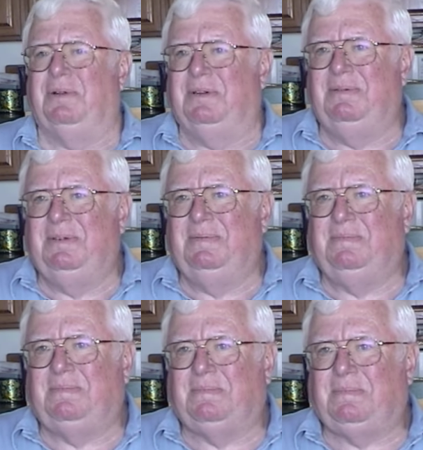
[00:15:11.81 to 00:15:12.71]
loading.
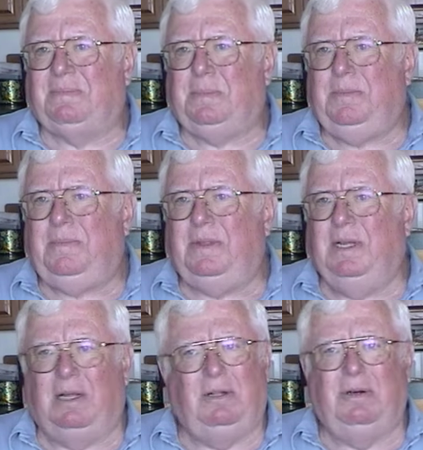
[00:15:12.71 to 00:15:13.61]

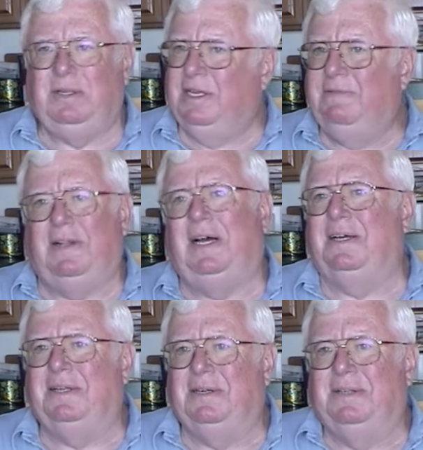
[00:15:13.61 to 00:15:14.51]
Now load it, they'd
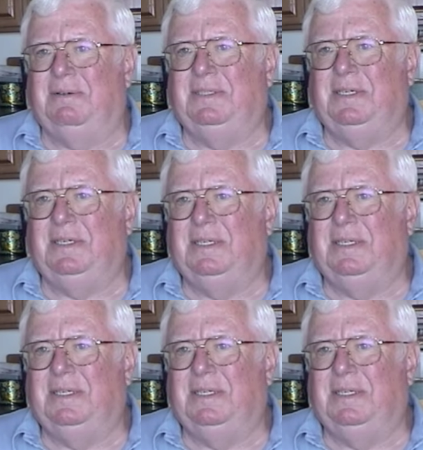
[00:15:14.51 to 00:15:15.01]
fly it. You know, that was